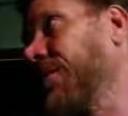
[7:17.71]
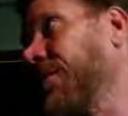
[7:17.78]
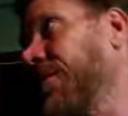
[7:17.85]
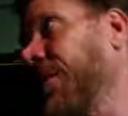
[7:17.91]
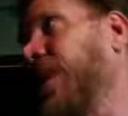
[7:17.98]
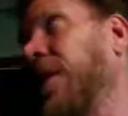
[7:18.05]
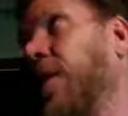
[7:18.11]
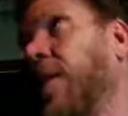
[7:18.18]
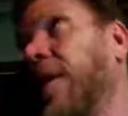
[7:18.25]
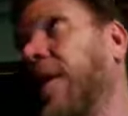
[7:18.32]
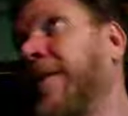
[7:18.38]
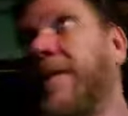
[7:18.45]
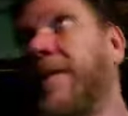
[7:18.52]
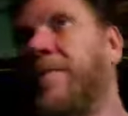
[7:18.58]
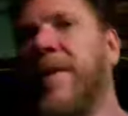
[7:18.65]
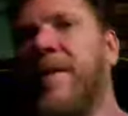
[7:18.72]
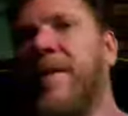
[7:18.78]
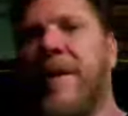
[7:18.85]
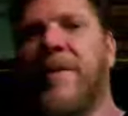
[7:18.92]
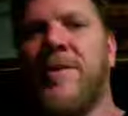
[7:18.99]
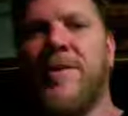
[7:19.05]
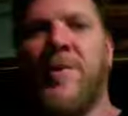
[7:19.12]
You know, and then be
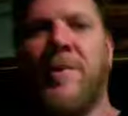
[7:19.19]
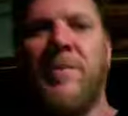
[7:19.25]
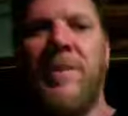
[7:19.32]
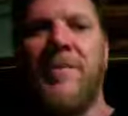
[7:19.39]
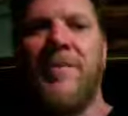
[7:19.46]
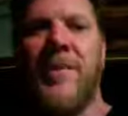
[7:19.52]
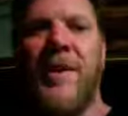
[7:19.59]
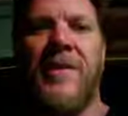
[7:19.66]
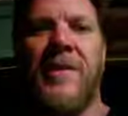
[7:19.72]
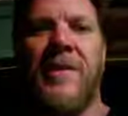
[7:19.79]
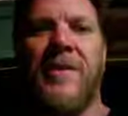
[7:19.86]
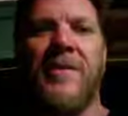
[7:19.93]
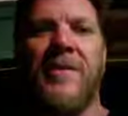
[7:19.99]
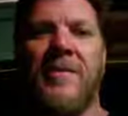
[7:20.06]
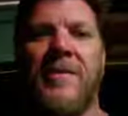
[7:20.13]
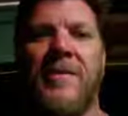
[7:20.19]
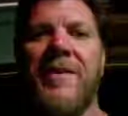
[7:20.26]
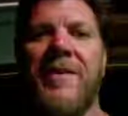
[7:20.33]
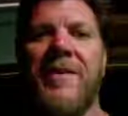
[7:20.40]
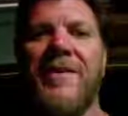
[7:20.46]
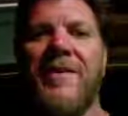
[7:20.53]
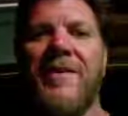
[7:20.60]
extremely frightened
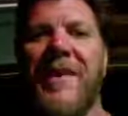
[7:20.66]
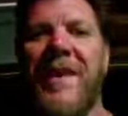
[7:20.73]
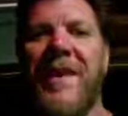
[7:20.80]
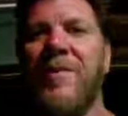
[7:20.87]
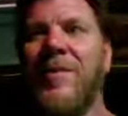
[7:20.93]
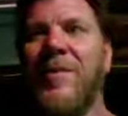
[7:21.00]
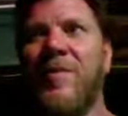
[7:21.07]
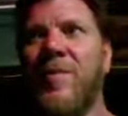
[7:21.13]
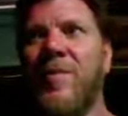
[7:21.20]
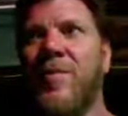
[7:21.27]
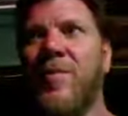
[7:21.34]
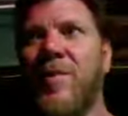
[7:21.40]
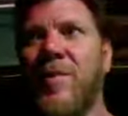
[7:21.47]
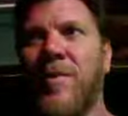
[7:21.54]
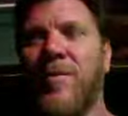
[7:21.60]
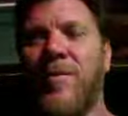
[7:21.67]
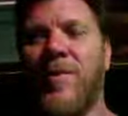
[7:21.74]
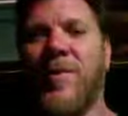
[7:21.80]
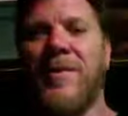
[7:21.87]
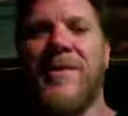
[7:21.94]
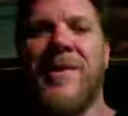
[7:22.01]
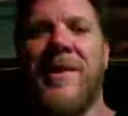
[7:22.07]
that you live in a world where
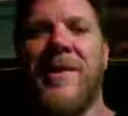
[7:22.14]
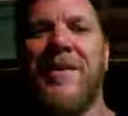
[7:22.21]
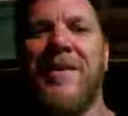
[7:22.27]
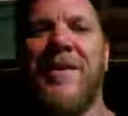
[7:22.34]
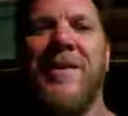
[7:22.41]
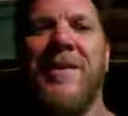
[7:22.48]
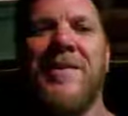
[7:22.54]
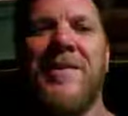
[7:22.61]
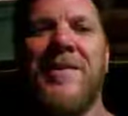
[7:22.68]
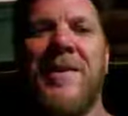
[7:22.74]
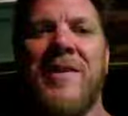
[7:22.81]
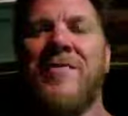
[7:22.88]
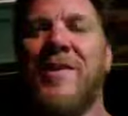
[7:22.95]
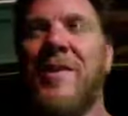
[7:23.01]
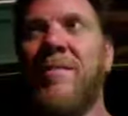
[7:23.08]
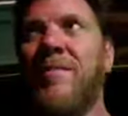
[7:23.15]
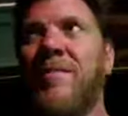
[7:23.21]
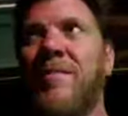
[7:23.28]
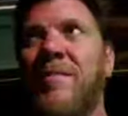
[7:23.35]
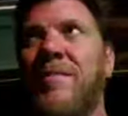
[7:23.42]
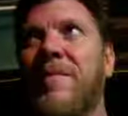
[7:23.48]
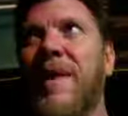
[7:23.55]
this kind of stuff can
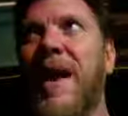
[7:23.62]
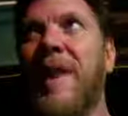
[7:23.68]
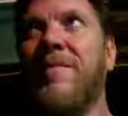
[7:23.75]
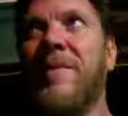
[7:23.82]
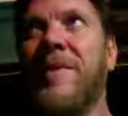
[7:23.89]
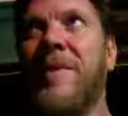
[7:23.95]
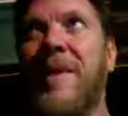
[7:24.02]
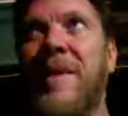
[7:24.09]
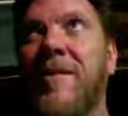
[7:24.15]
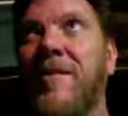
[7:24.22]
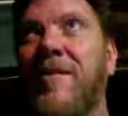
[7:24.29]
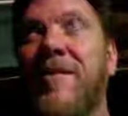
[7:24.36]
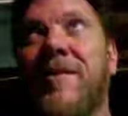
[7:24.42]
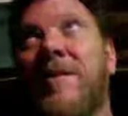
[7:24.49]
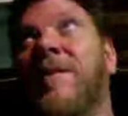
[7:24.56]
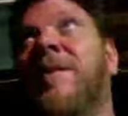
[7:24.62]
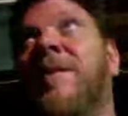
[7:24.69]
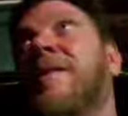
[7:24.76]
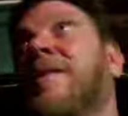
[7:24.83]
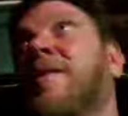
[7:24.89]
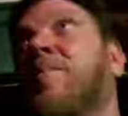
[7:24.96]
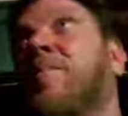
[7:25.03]
happen and
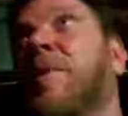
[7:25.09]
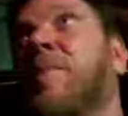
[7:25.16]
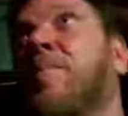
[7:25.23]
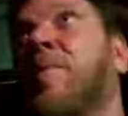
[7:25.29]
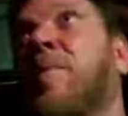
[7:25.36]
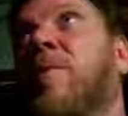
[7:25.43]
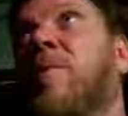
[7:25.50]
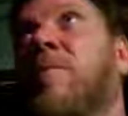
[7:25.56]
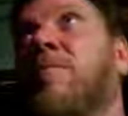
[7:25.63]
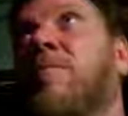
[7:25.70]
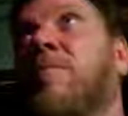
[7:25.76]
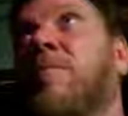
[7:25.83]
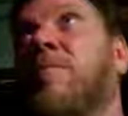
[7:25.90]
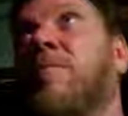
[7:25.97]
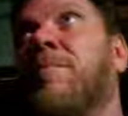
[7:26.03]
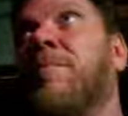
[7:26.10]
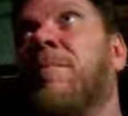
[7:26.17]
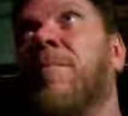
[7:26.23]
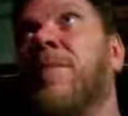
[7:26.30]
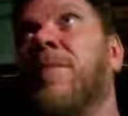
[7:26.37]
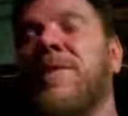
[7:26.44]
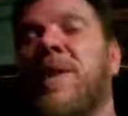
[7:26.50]
people
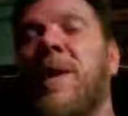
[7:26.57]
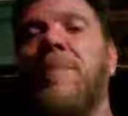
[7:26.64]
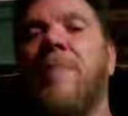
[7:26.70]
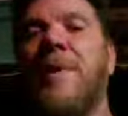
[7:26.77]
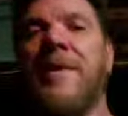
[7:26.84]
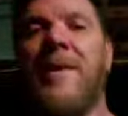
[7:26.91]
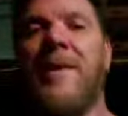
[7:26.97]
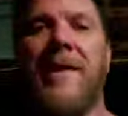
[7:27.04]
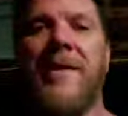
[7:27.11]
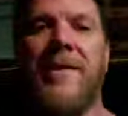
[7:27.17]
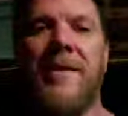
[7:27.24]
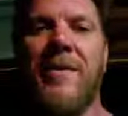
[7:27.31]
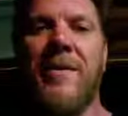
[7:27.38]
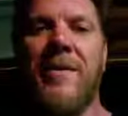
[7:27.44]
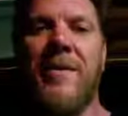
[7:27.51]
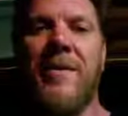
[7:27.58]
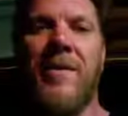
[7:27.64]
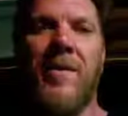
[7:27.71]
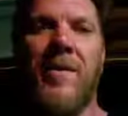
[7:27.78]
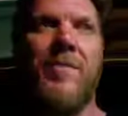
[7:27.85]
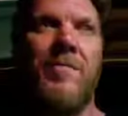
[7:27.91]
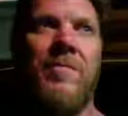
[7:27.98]
zombie-like, you
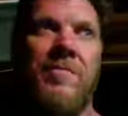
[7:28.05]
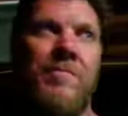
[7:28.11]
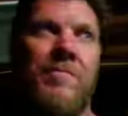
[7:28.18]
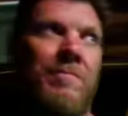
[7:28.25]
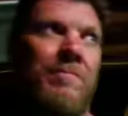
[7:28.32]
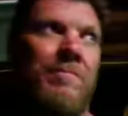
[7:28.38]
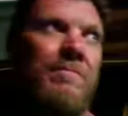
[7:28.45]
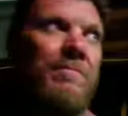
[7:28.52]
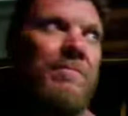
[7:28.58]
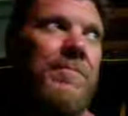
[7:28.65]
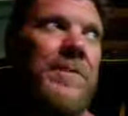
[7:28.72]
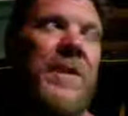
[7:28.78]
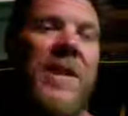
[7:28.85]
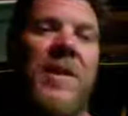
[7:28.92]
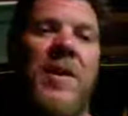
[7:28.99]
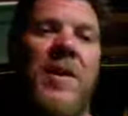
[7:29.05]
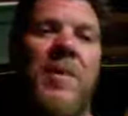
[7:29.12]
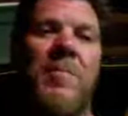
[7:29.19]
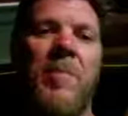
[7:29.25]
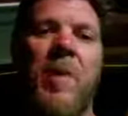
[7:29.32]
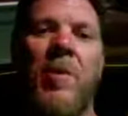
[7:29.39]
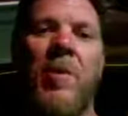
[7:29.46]
know, take up
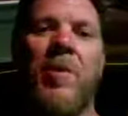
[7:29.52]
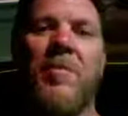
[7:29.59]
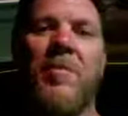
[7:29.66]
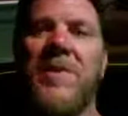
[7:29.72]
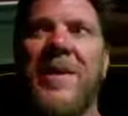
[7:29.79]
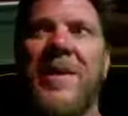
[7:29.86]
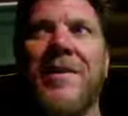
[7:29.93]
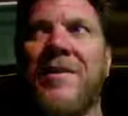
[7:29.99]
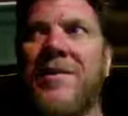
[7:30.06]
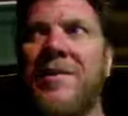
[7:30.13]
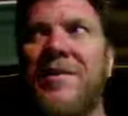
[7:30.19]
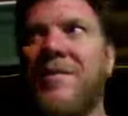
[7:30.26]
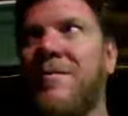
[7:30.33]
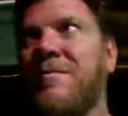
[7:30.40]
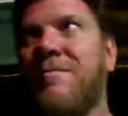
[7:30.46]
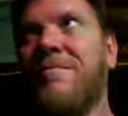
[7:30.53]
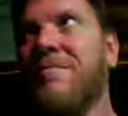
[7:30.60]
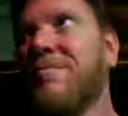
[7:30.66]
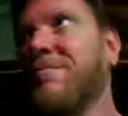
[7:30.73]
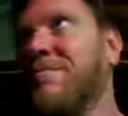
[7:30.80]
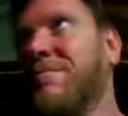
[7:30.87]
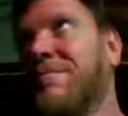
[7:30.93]
arms against
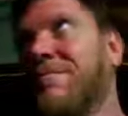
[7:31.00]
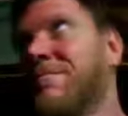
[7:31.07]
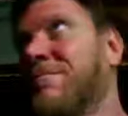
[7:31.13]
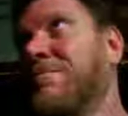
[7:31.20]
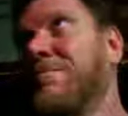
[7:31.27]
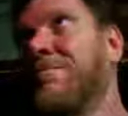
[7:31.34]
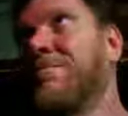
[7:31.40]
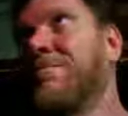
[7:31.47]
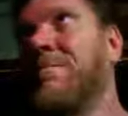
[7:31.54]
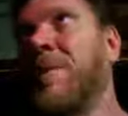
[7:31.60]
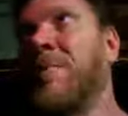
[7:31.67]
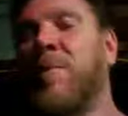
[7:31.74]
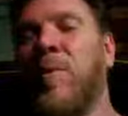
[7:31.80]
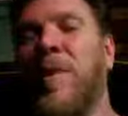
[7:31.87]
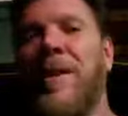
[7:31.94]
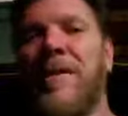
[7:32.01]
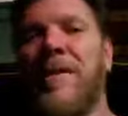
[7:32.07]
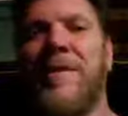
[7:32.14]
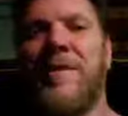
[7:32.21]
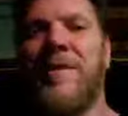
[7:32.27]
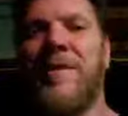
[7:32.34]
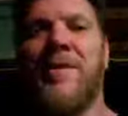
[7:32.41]
people who had
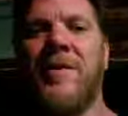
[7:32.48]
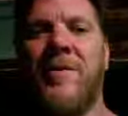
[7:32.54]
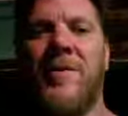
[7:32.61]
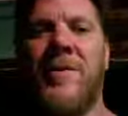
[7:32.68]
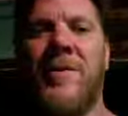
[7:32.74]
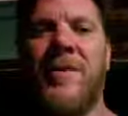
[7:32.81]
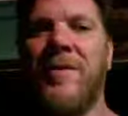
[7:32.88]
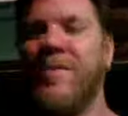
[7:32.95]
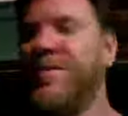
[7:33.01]
nothing to do with it.